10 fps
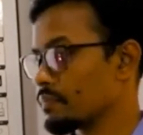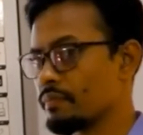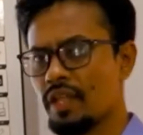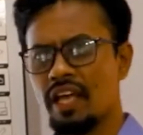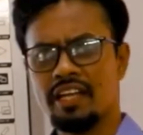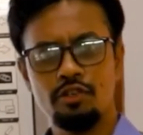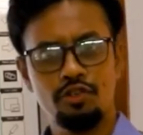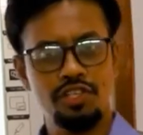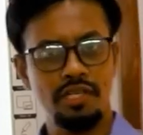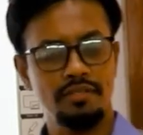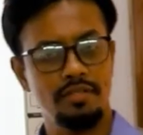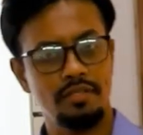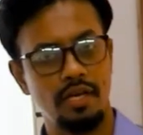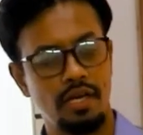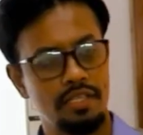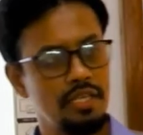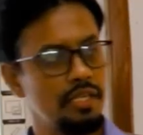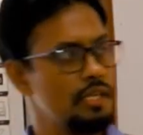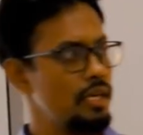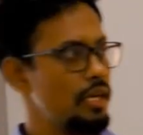Any questions? I
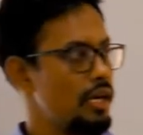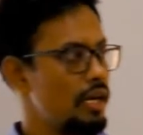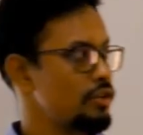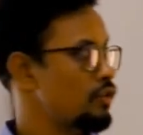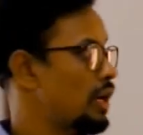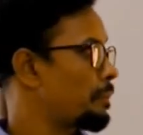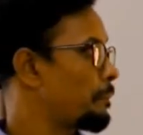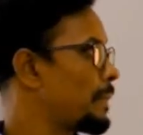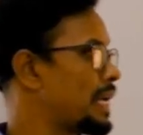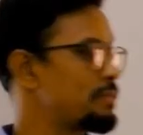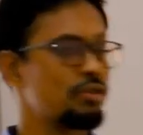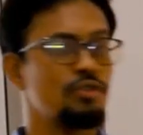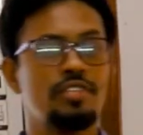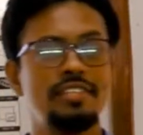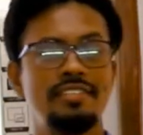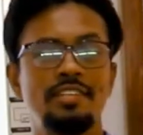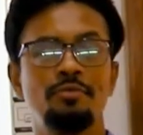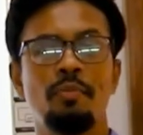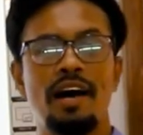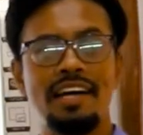think you have many more questions in your
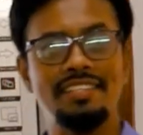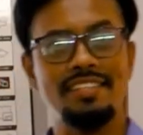mind,